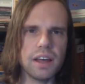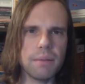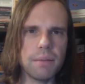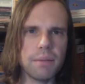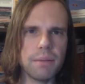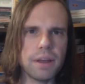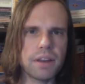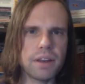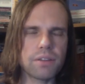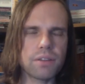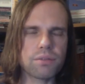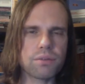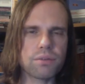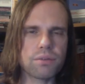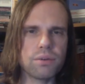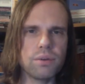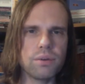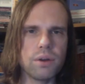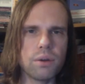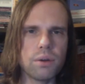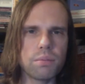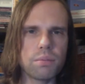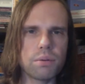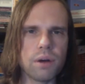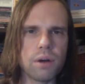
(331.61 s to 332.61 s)
Made it through
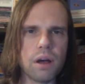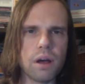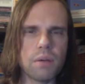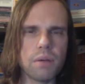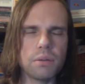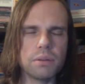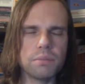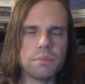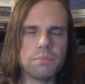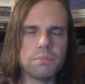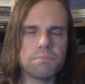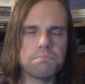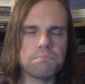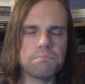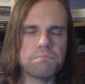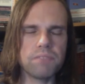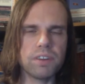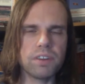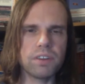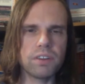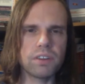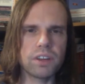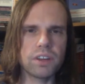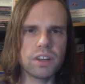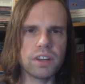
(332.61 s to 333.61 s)
no problem,
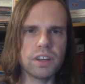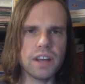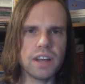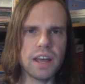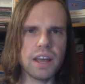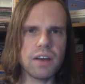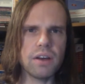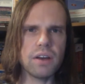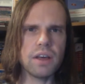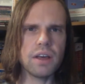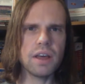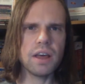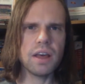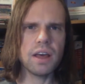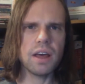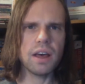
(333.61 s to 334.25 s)
feeling good now.